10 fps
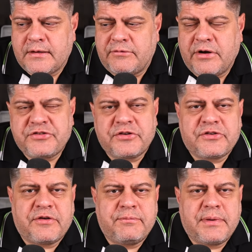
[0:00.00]

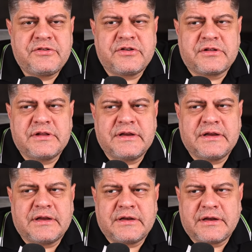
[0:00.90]
Russians have
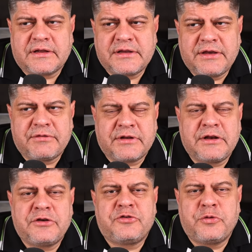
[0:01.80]
basically not given
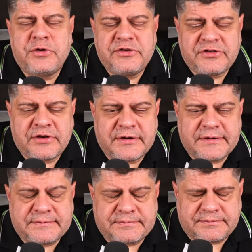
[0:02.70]
any choice
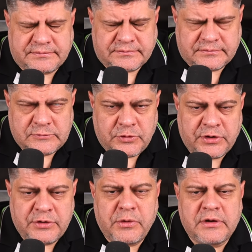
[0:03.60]

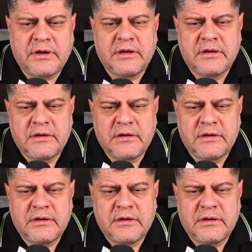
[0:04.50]
to anyone?